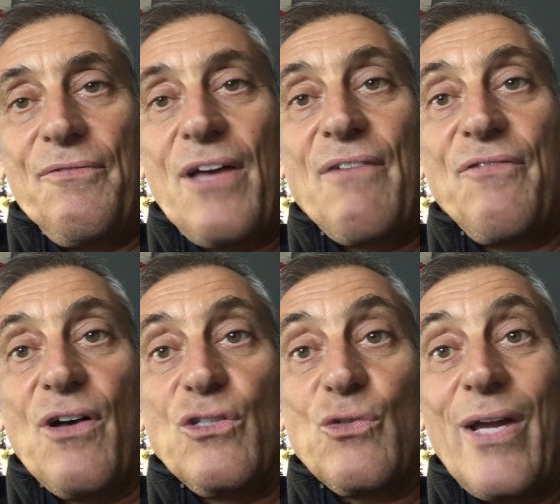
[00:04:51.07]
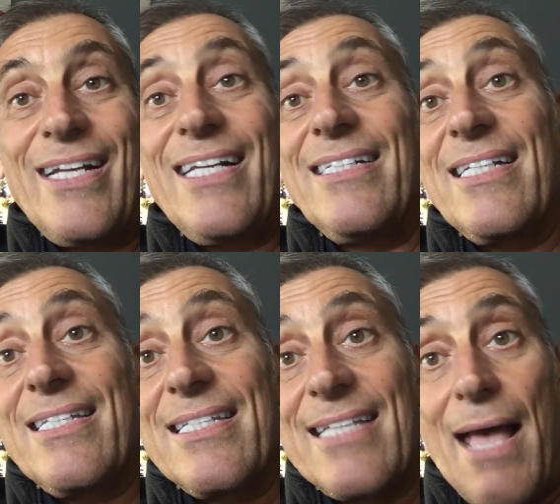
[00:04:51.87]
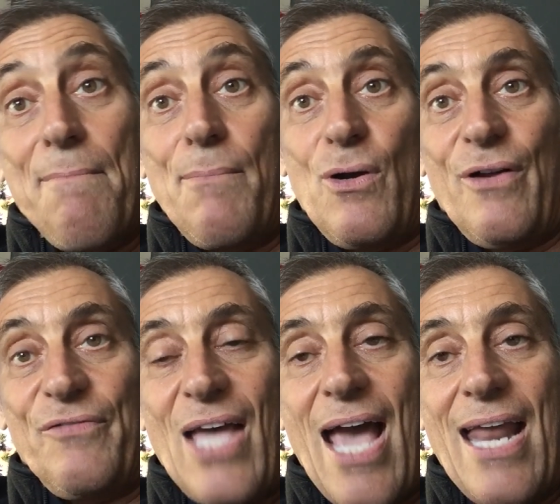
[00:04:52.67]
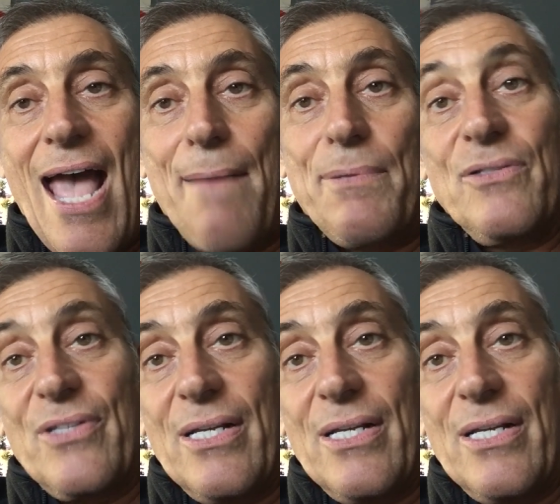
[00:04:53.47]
Fed funds rate in December if that happens.